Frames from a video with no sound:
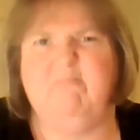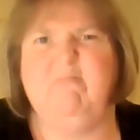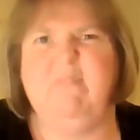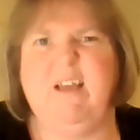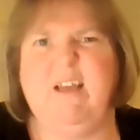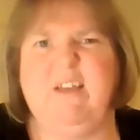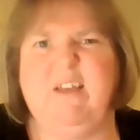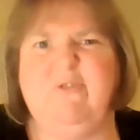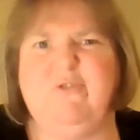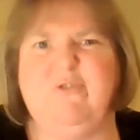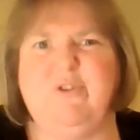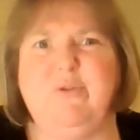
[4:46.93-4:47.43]

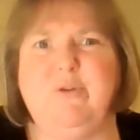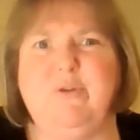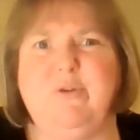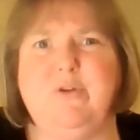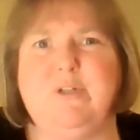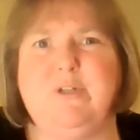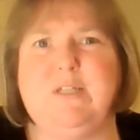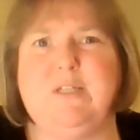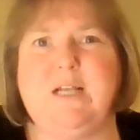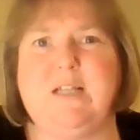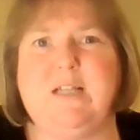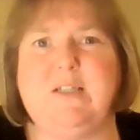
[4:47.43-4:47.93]
Andrew
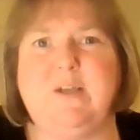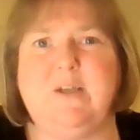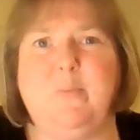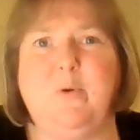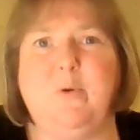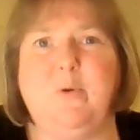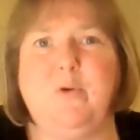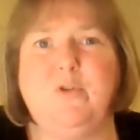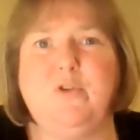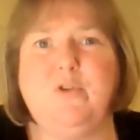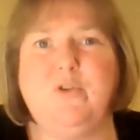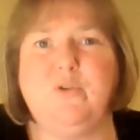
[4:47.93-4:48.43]
looked at her,
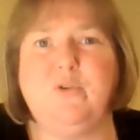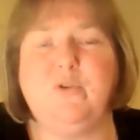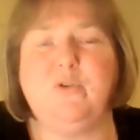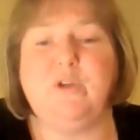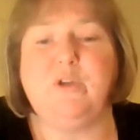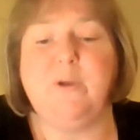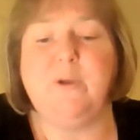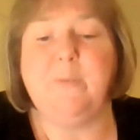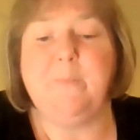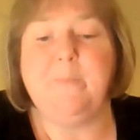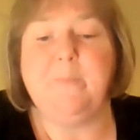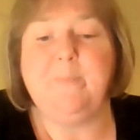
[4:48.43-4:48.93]
puzzled.
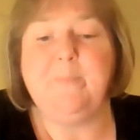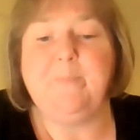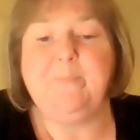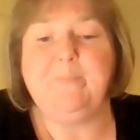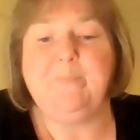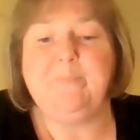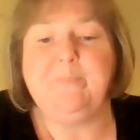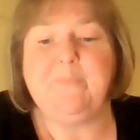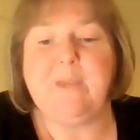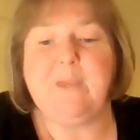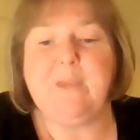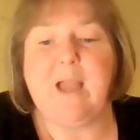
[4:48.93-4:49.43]

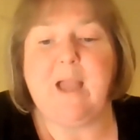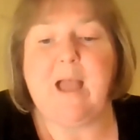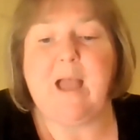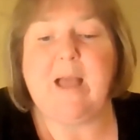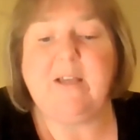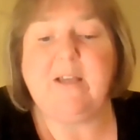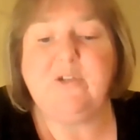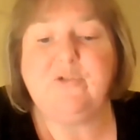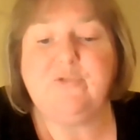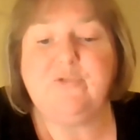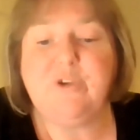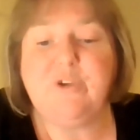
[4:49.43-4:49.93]

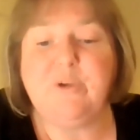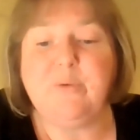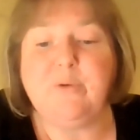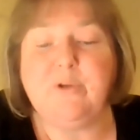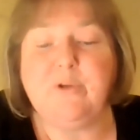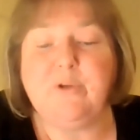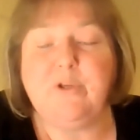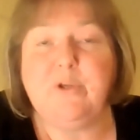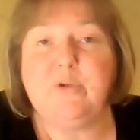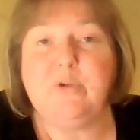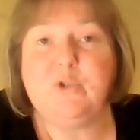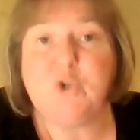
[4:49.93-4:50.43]
Andrew,
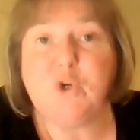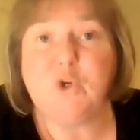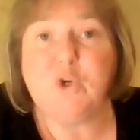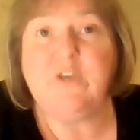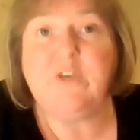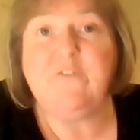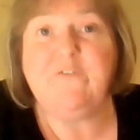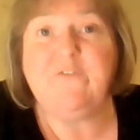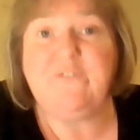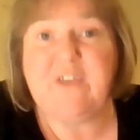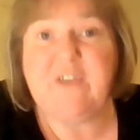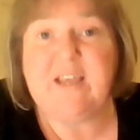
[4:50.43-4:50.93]
you took
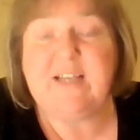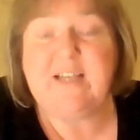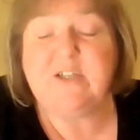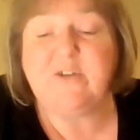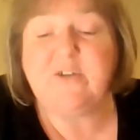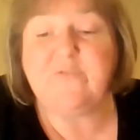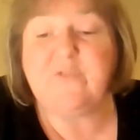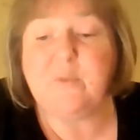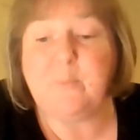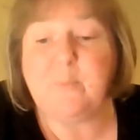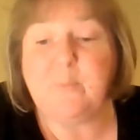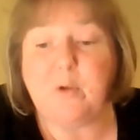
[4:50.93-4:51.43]
your feet
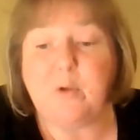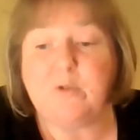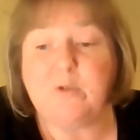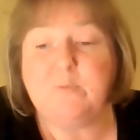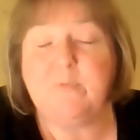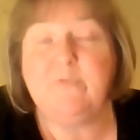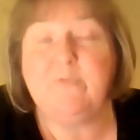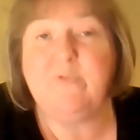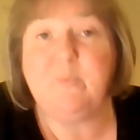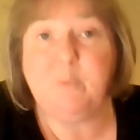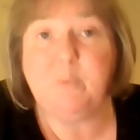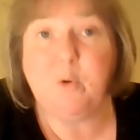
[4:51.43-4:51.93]
off the bottom
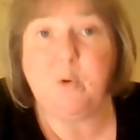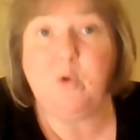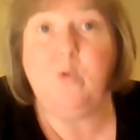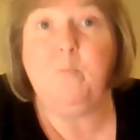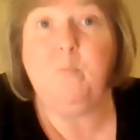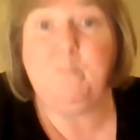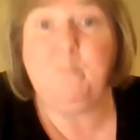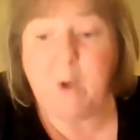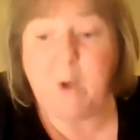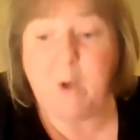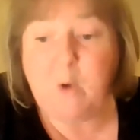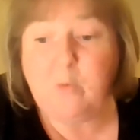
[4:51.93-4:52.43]
of the
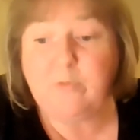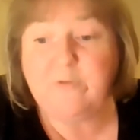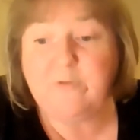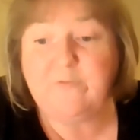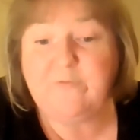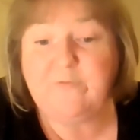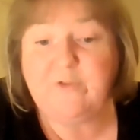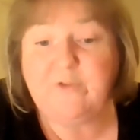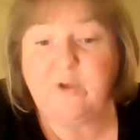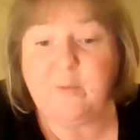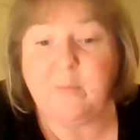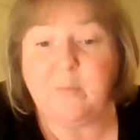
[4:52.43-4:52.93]
pool, both
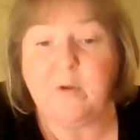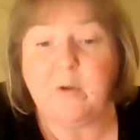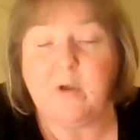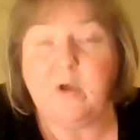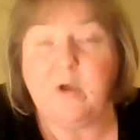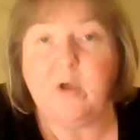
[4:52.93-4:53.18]
of them.